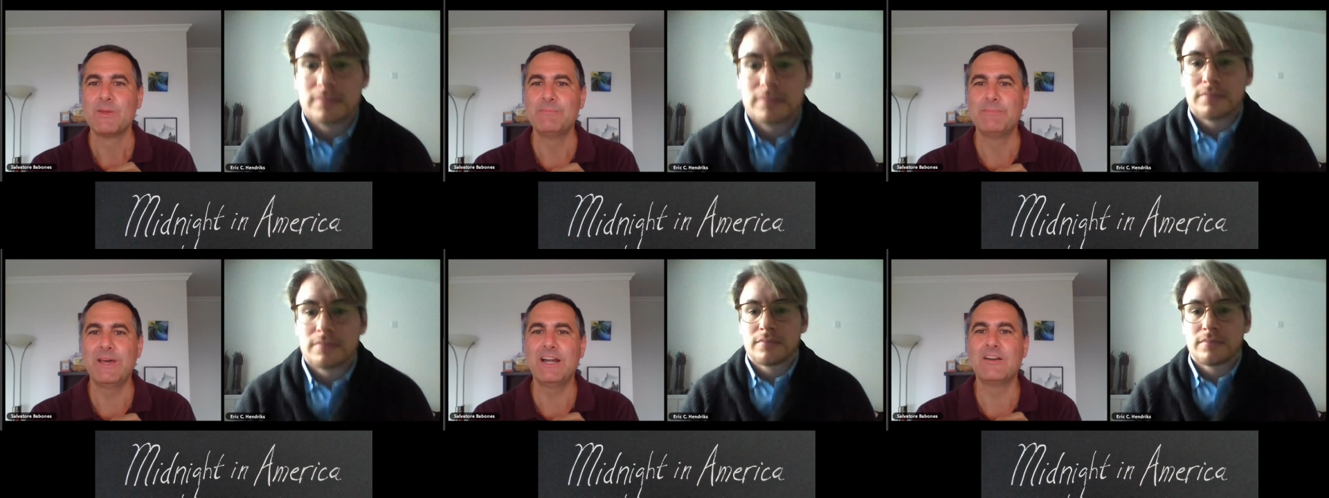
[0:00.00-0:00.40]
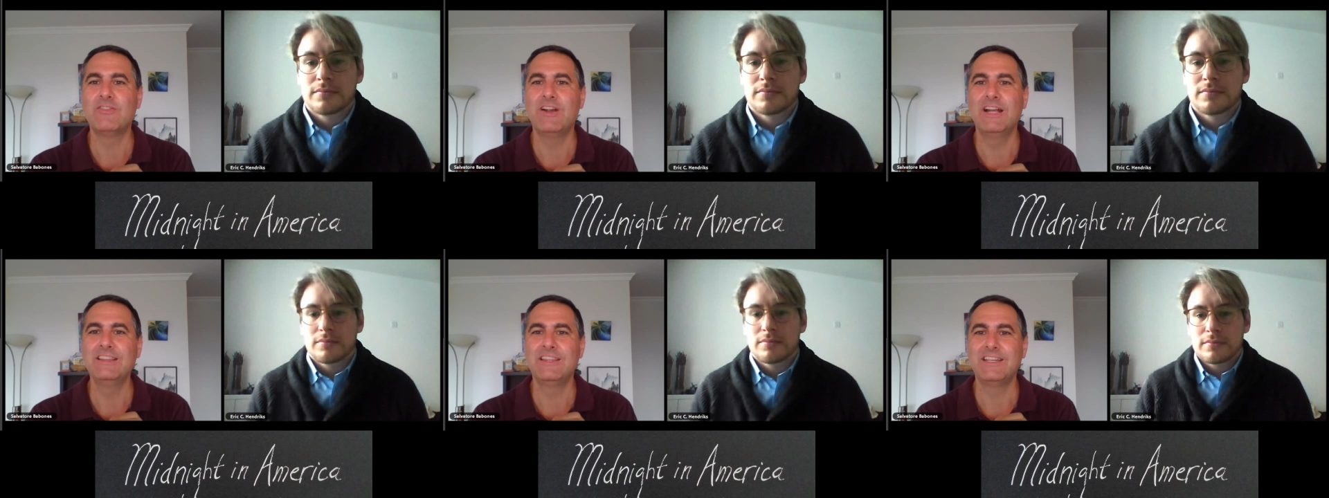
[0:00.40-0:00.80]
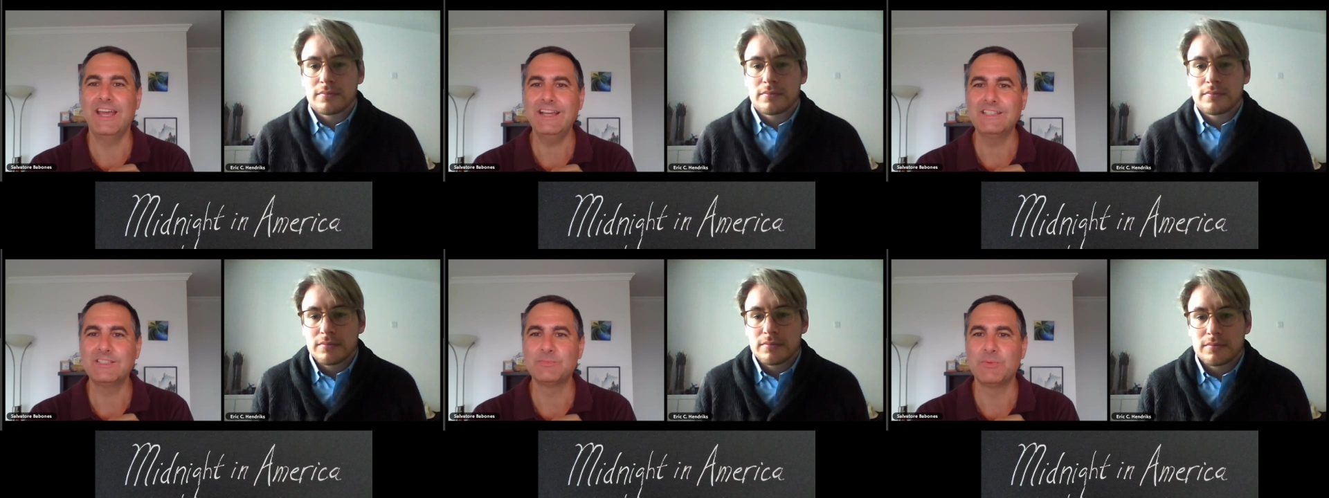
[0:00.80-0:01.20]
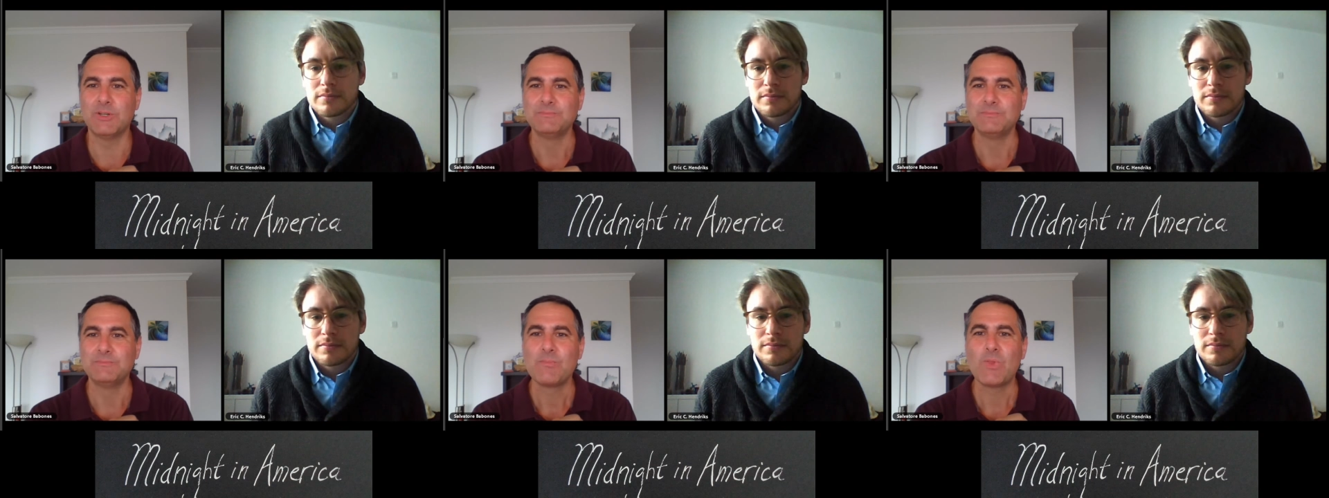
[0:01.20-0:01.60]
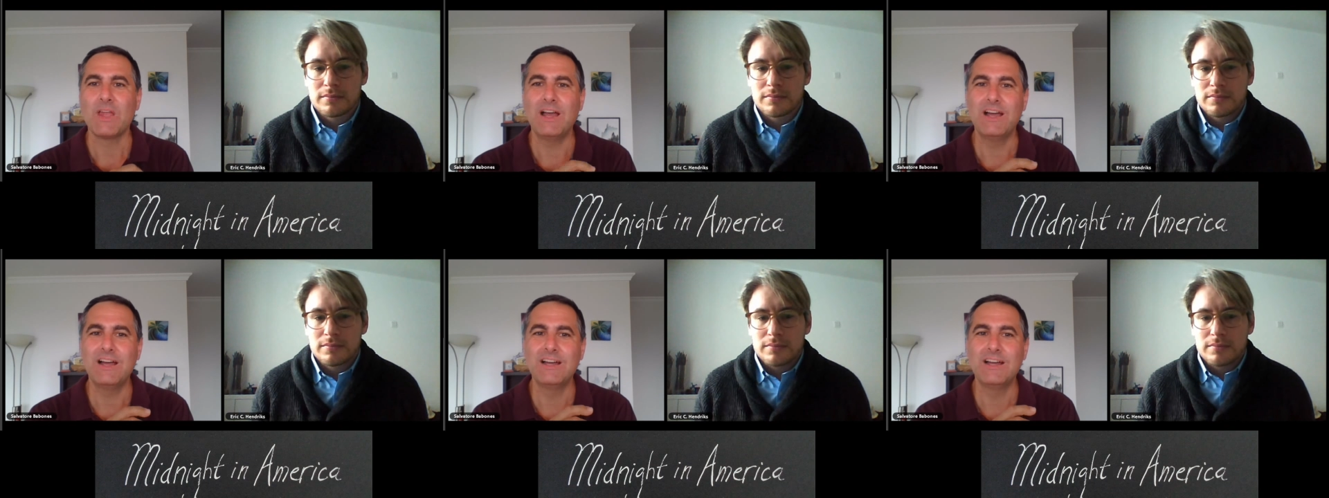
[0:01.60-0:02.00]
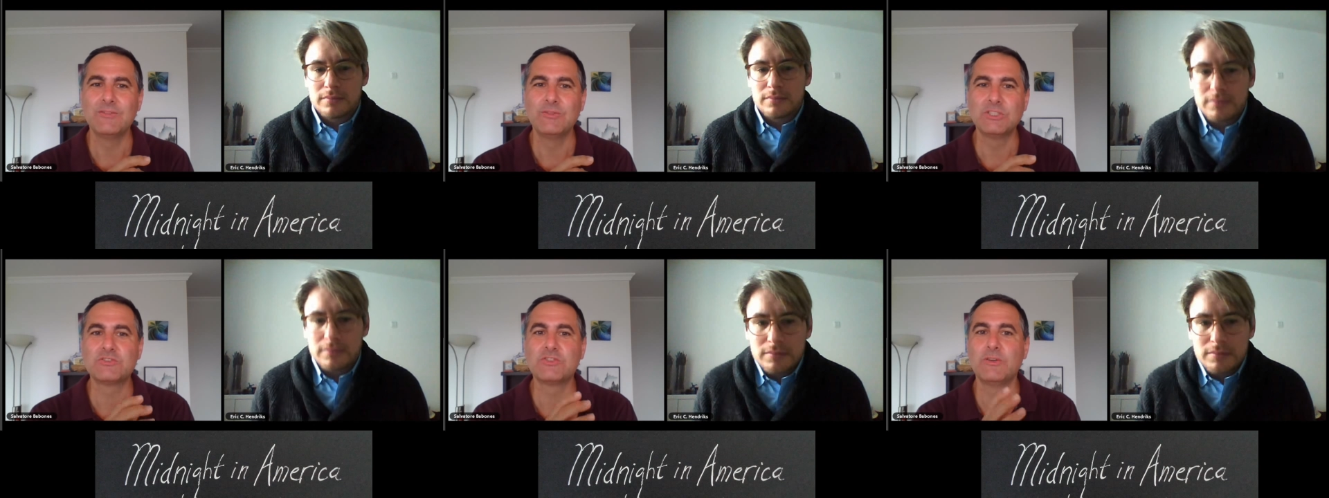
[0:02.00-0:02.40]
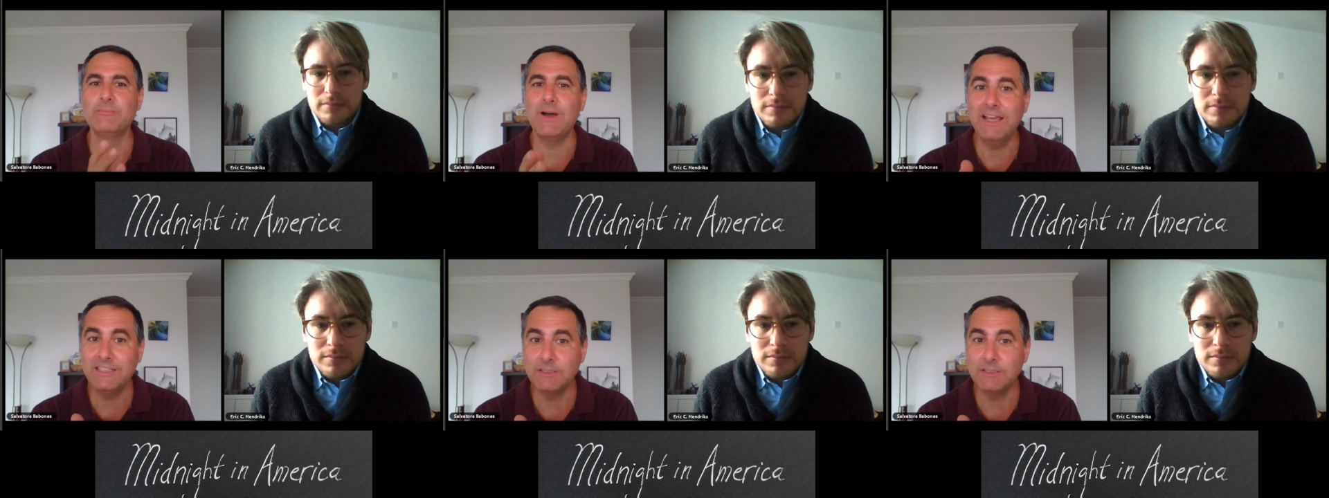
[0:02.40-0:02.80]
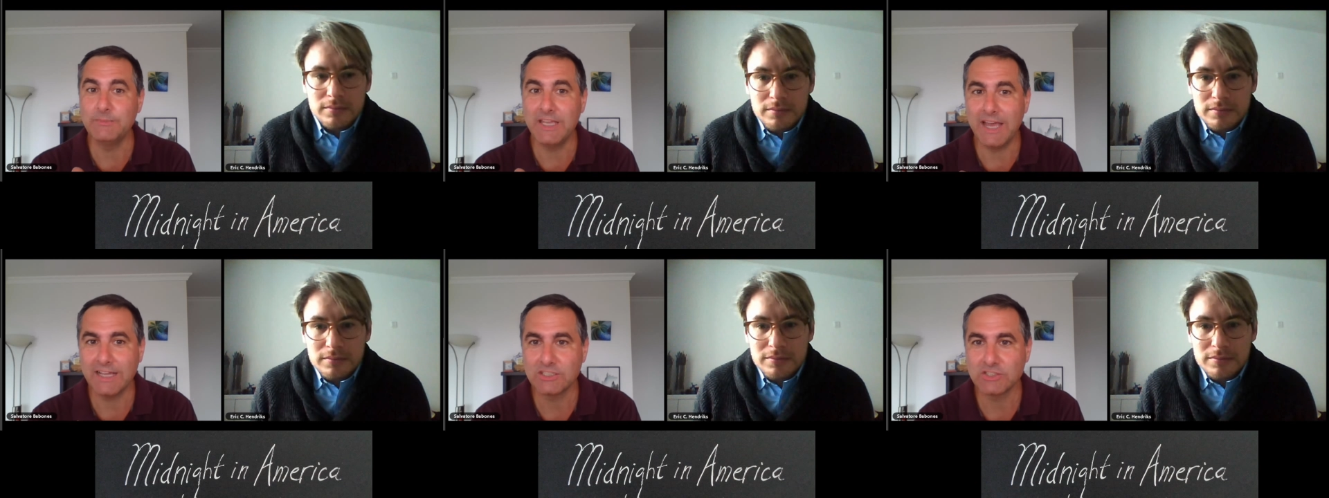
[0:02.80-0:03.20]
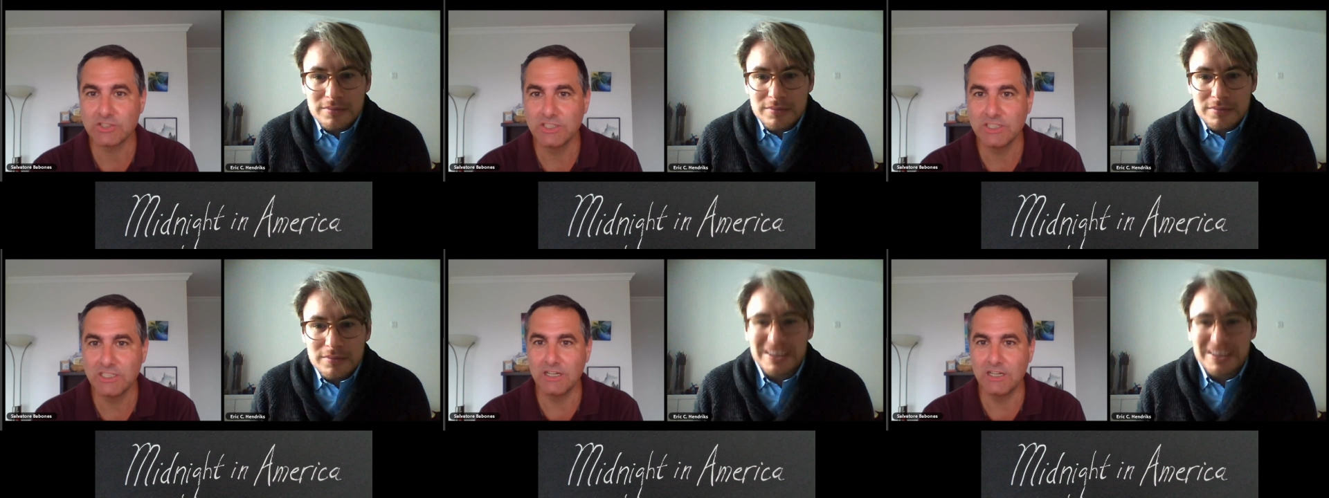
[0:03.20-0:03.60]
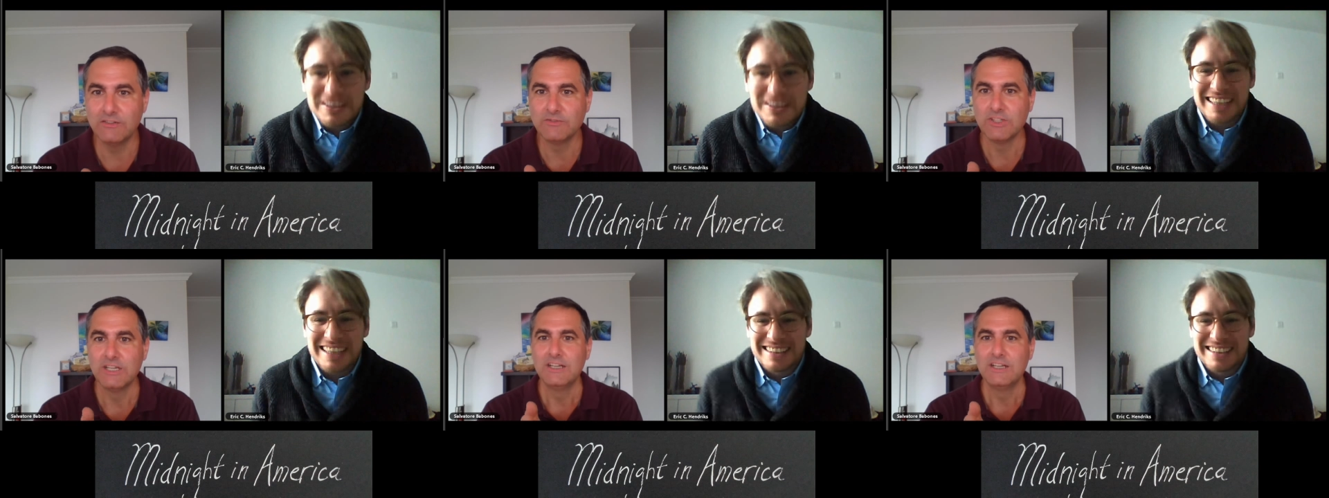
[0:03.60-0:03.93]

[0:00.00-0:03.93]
Speaker 1: better red than expert, uh, which reminded me actually of yeah.